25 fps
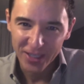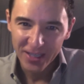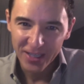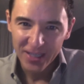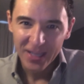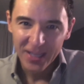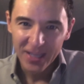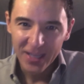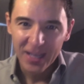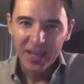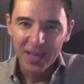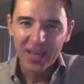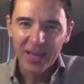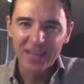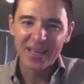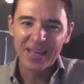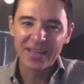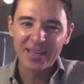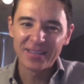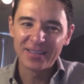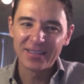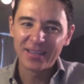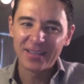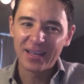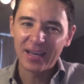oh my goodness. and
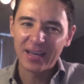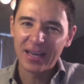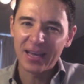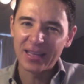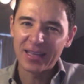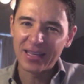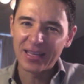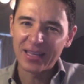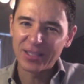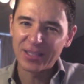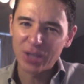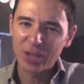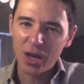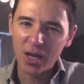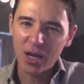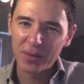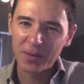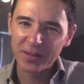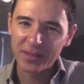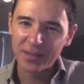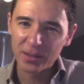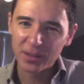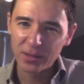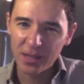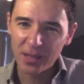then and they talk
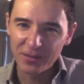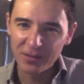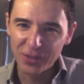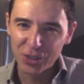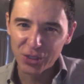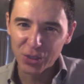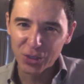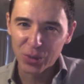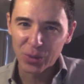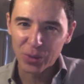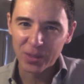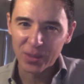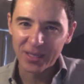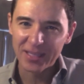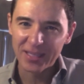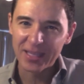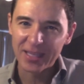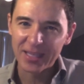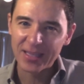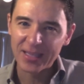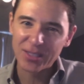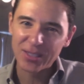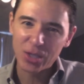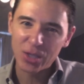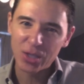about their love story and
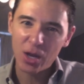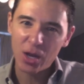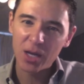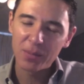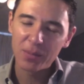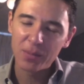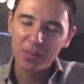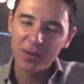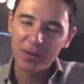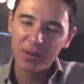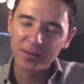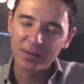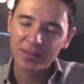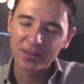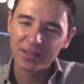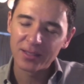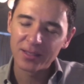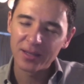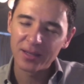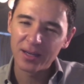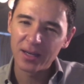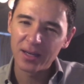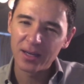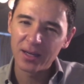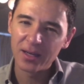then they talk about
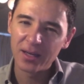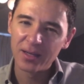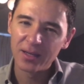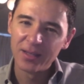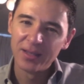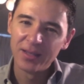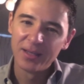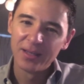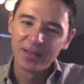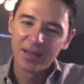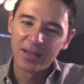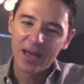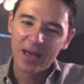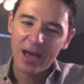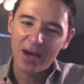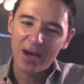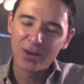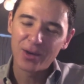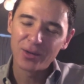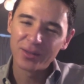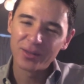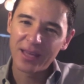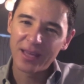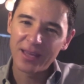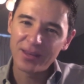uh,
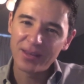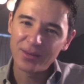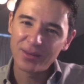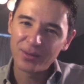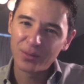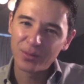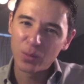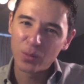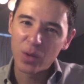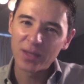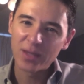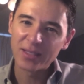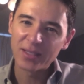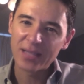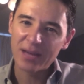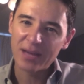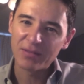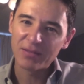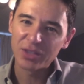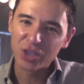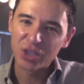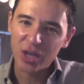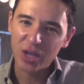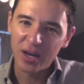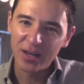how they wanted to
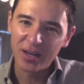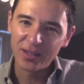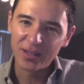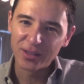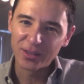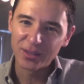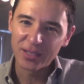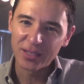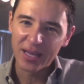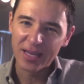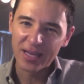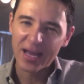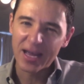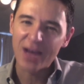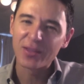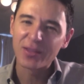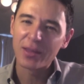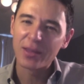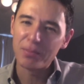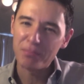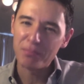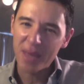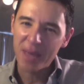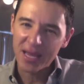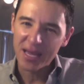have a child and how
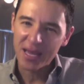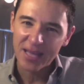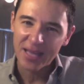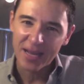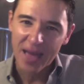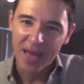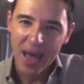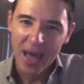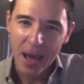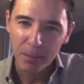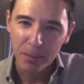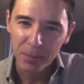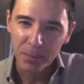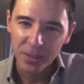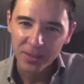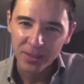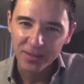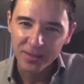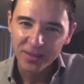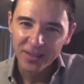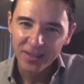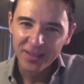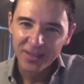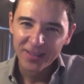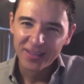they made that
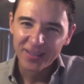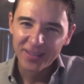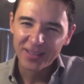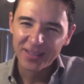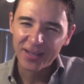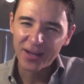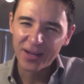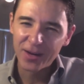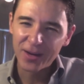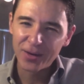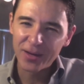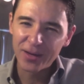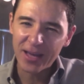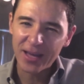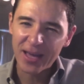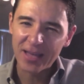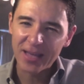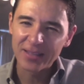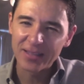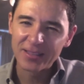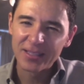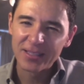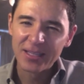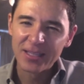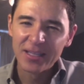happen wow. you know
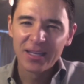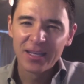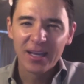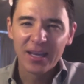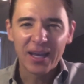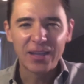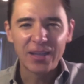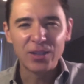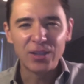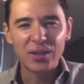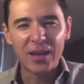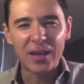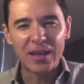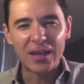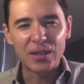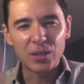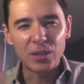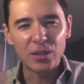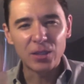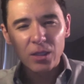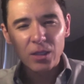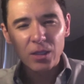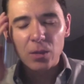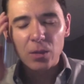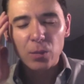and and and
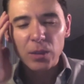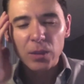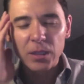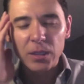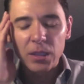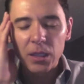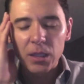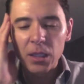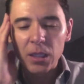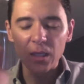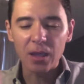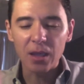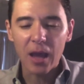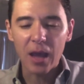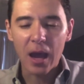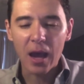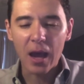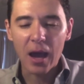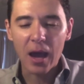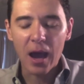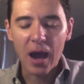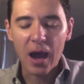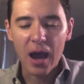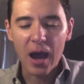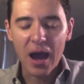you know we think
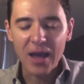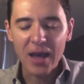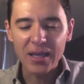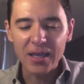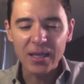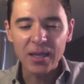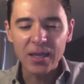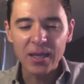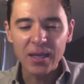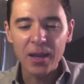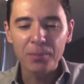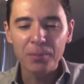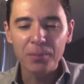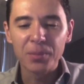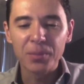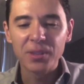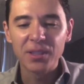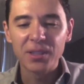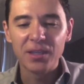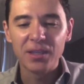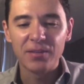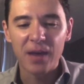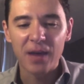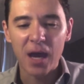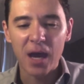I, I cannot
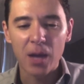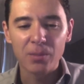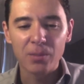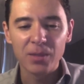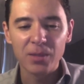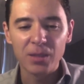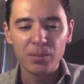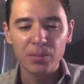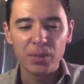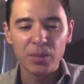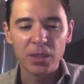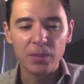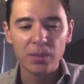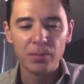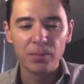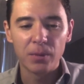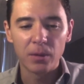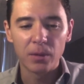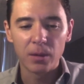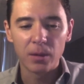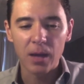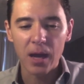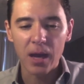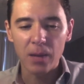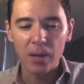believe how many
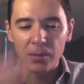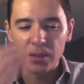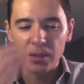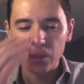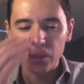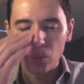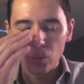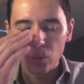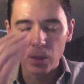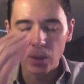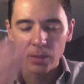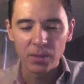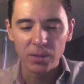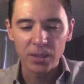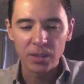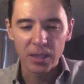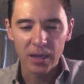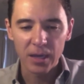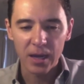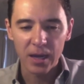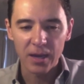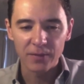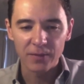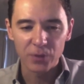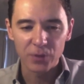people how many women that
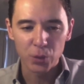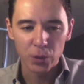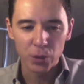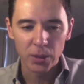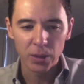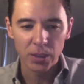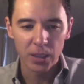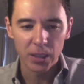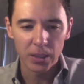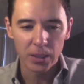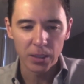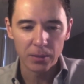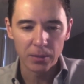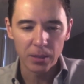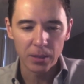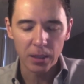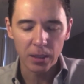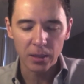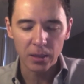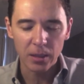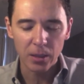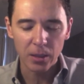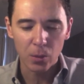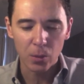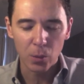i have treated i
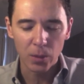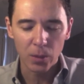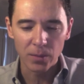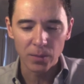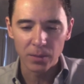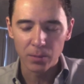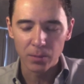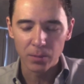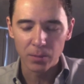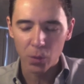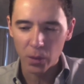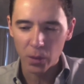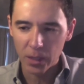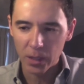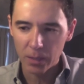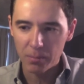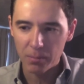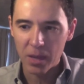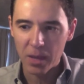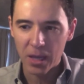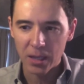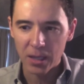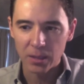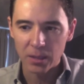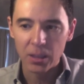think women more than
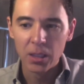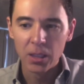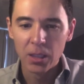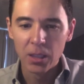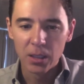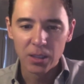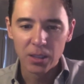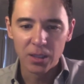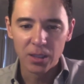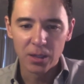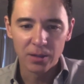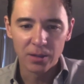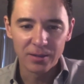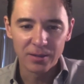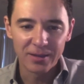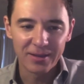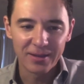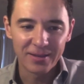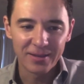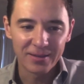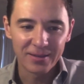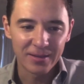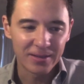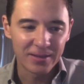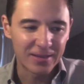men you know,
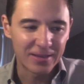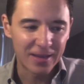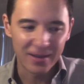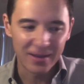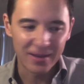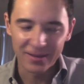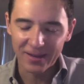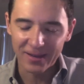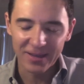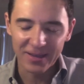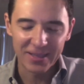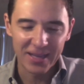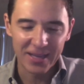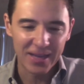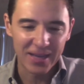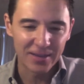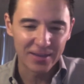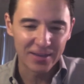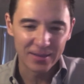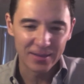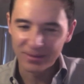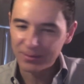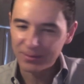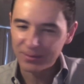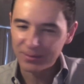uh,
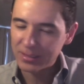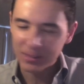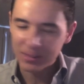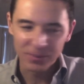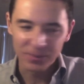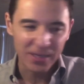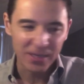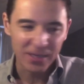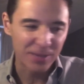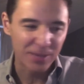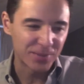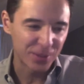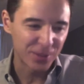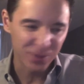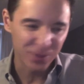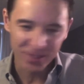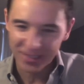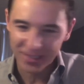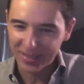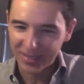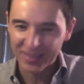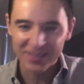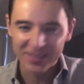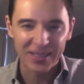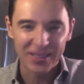again, sometimes there's
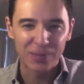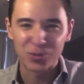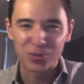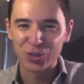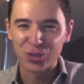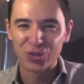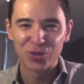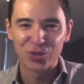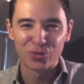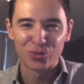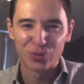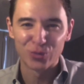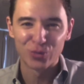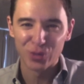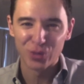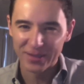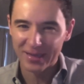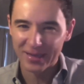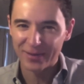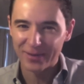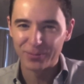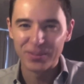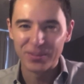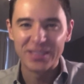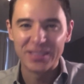an exception to the rule, and
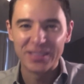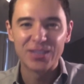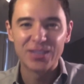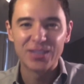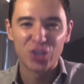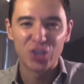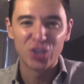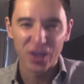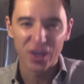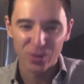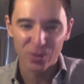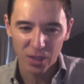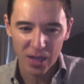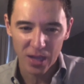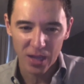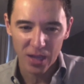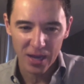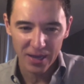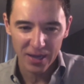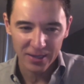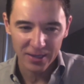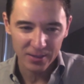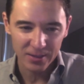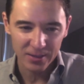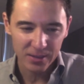I don't mean to
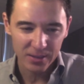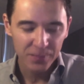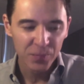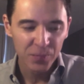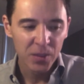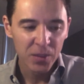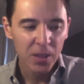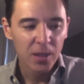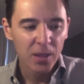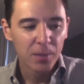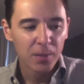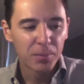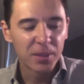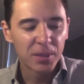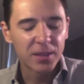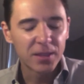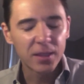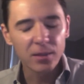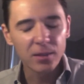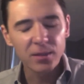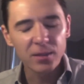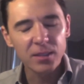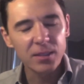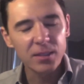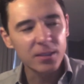generalize, but
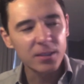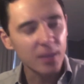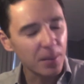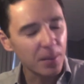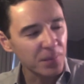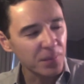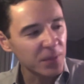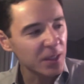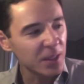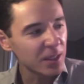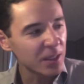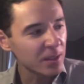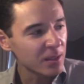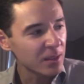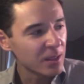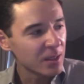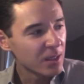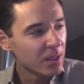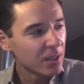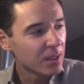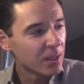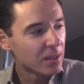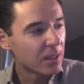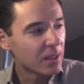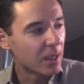there's something
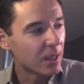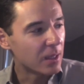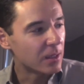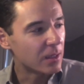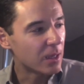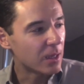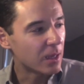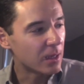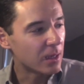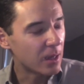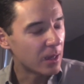that